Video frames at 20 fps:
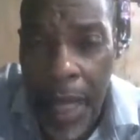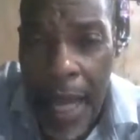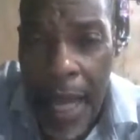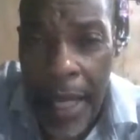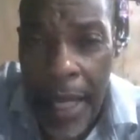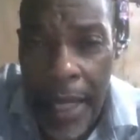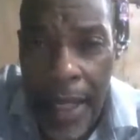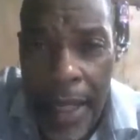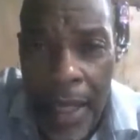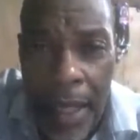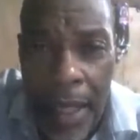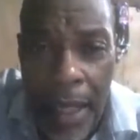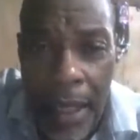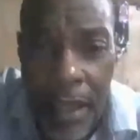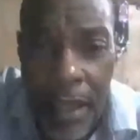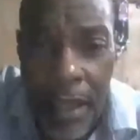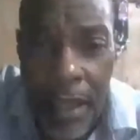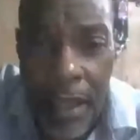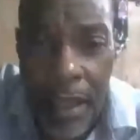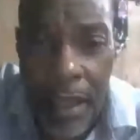black
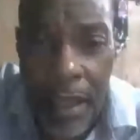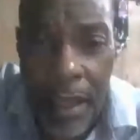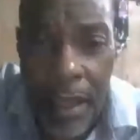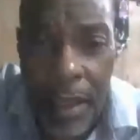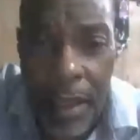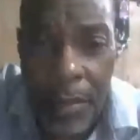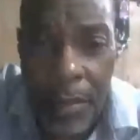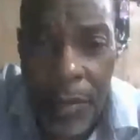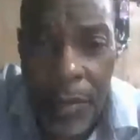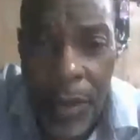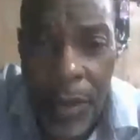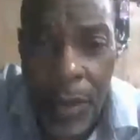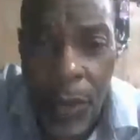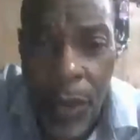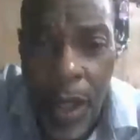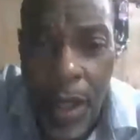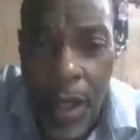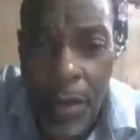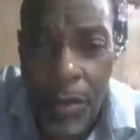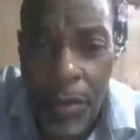
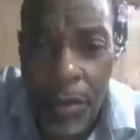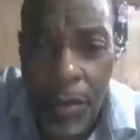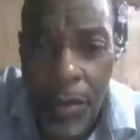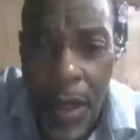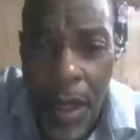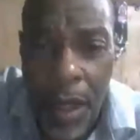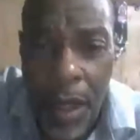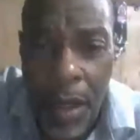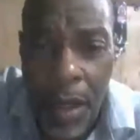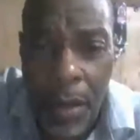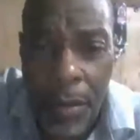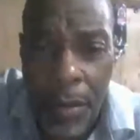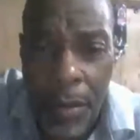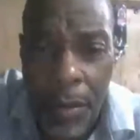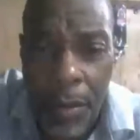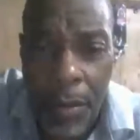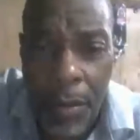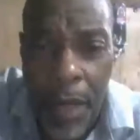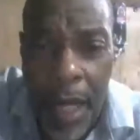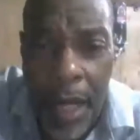the rate of
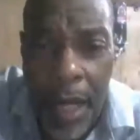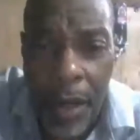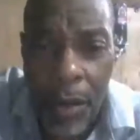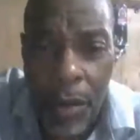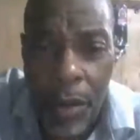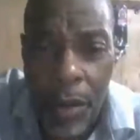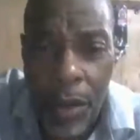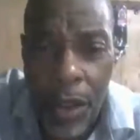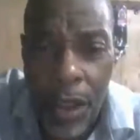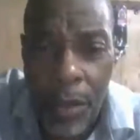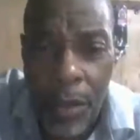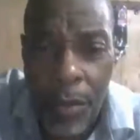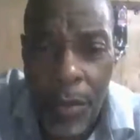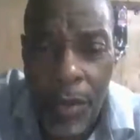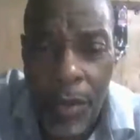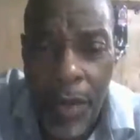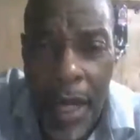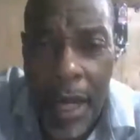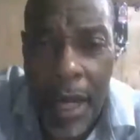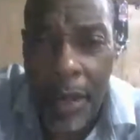black
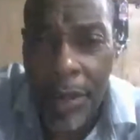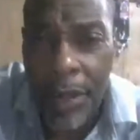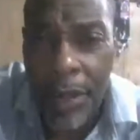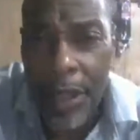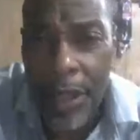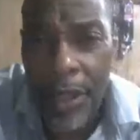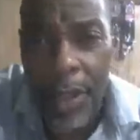ownership of